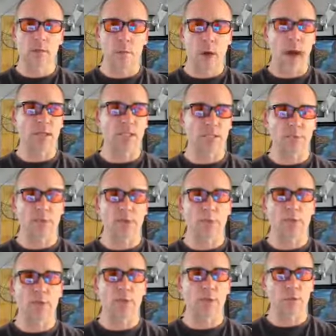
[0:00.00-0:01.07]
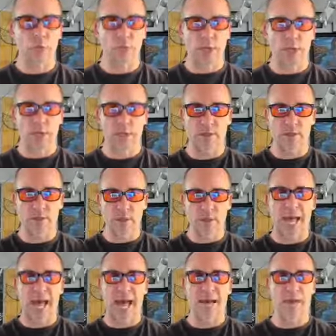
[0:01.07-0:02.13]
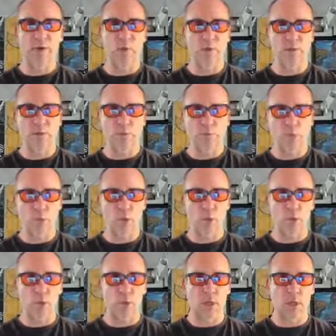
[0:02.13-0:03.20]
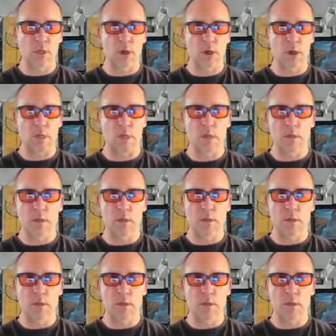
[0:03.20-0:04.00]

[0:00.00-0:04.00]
possibly with the rings of Saturn, with the moon, with the carbon.